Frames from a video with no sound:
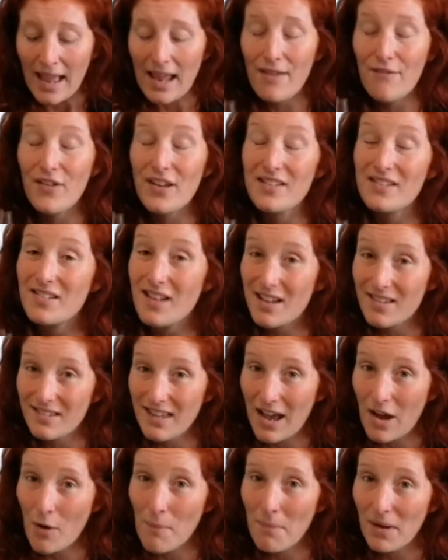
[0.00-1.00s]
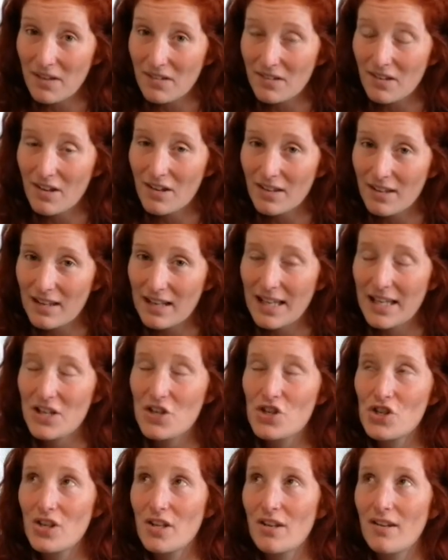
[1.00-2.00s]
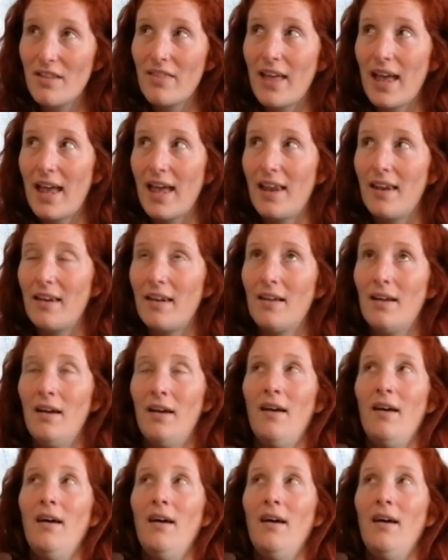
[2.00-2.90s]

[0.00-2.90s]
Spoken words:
If it does help my circulation, then